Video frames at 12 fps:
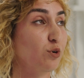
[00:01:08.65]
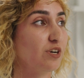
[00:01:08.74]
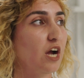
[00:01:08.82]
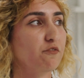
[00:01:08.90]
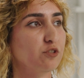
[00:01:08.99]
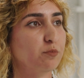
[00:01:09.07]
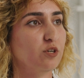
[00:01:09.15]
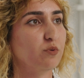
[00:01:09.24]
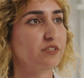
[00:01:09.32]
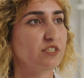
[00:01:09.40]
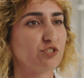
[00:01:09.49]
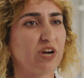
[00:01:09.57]
more comfortable
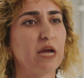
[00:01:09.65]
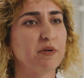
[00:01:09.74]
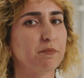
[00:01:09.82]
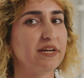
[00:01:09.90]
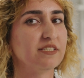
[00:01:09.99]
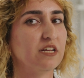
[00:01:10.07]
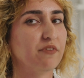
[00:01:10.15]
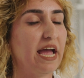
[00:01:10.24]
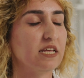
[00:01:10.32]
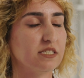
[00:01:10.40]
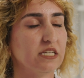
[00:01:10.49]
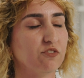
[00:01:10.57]
with describing myself
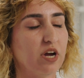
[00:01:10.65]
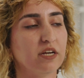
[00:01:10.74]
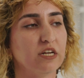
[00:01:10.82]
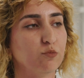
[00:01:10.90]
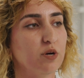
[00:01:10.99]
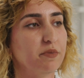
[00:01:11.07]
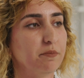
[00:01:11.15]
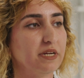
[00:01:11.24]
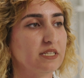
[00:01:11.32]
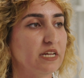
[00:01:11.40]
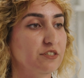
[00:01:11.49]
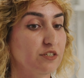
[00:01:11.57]
as an Iranian woman
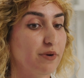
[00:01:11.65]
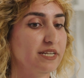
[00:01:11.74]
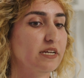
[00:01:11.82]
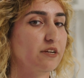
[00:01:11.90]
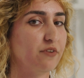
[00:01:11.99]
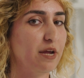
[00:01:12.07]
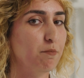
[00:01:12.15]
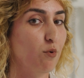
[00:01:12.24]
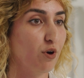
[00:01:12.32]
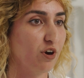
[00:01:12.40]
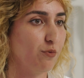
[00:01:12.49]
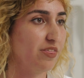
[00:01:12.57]
because I do identify
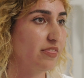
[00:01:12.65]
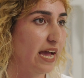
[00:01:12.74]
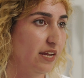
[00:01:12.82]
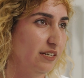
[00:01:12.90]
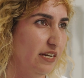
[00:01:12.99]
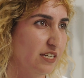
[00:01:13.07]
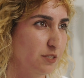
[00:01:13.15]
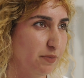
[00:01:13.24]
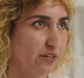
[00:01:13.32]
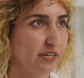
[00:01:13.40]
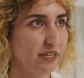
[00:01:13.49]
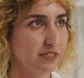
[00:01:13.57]
more with that
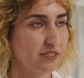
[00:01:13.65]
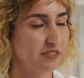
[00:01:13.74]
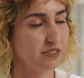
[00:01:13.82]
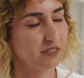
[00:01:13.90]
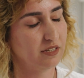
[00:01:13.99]
experience.